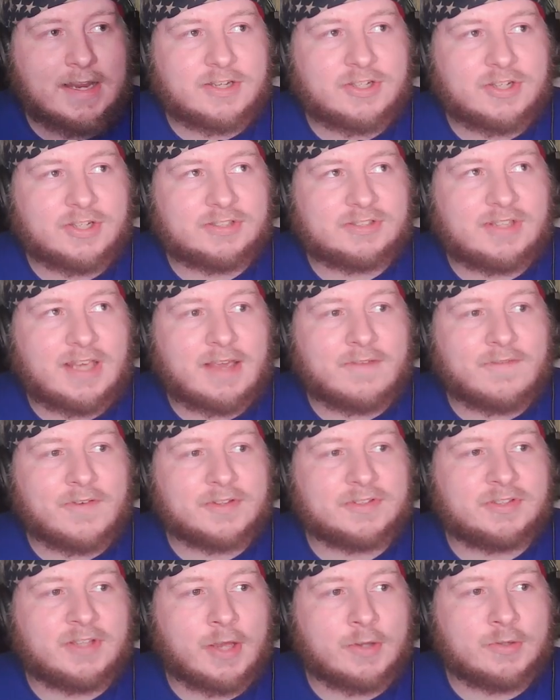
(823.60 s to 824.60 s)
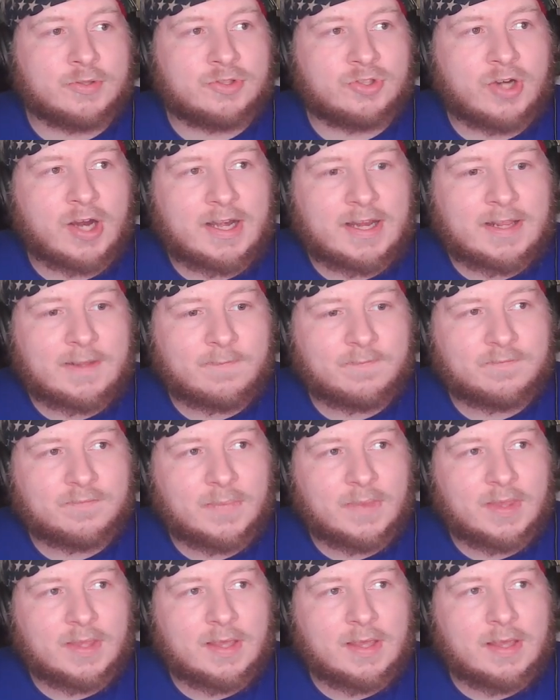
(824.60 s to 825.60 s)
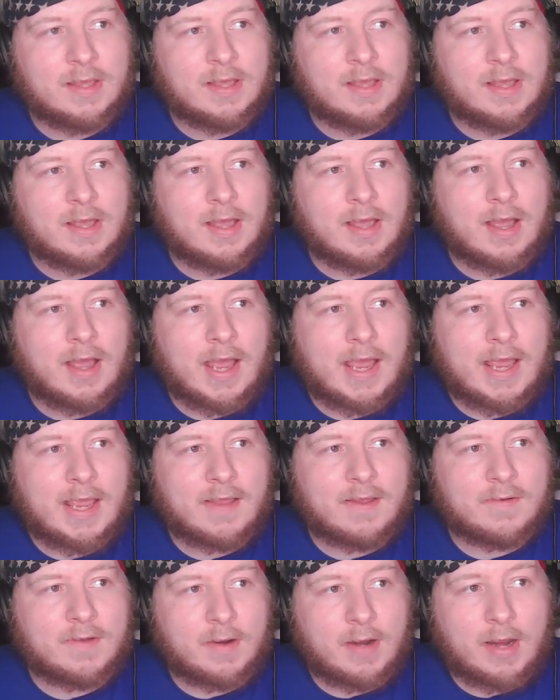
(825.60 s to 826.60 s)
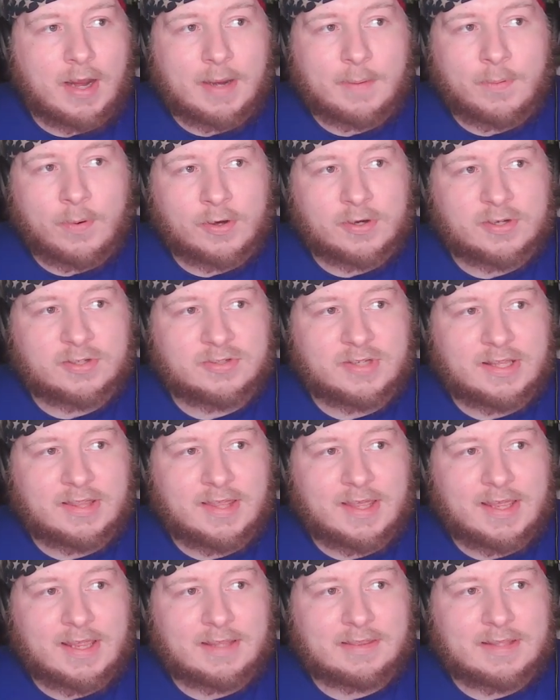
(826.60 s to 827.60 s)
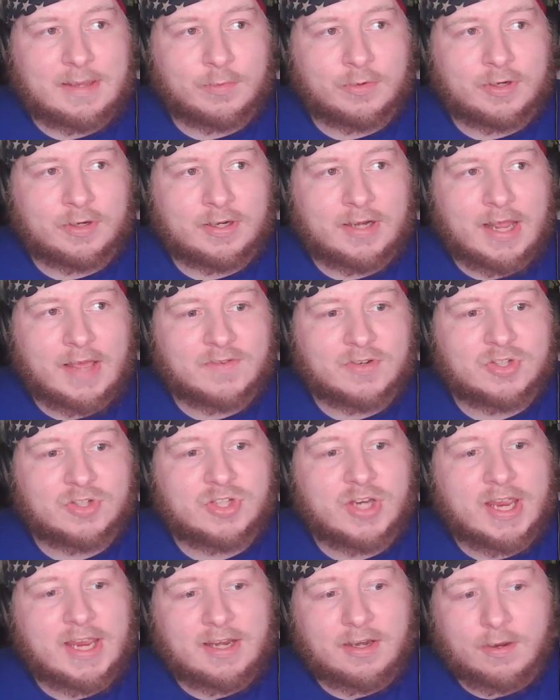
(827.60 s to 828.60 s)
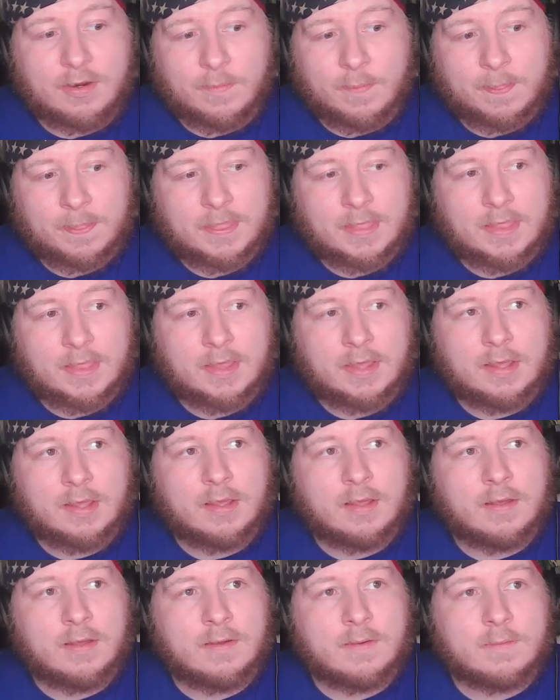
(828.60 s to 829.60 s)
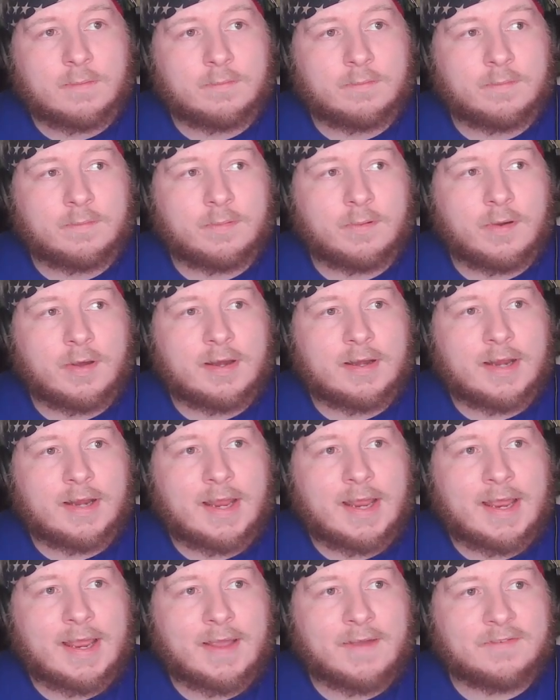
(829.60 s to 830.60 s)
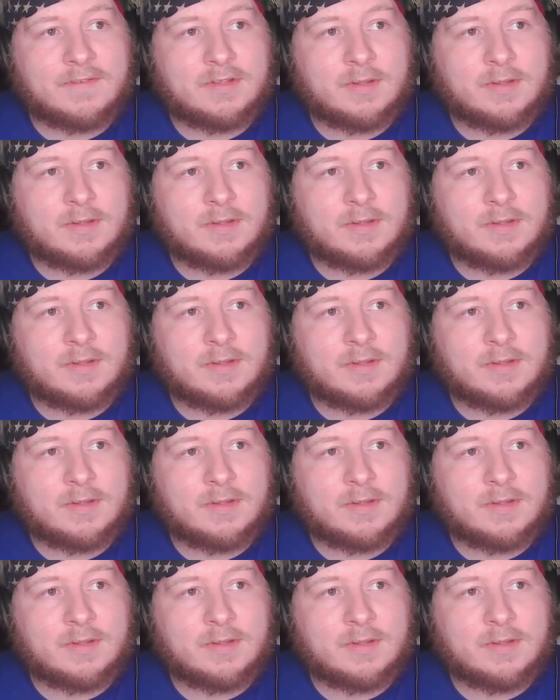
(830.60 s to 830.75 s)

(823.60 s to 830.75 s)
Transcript: just gave us ghost writing. I personally think that we're going to have a shade. But I have to